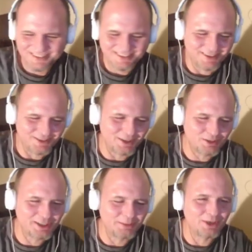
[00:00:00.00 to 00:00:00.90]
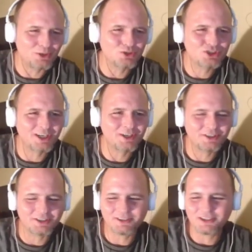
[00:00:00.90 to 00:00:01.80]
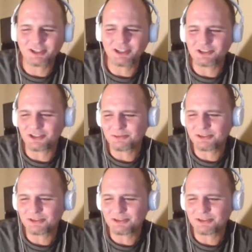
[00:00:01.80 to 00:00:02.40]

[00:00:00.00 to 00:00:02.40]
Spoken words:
That was like my whole childhood, Lucky Charms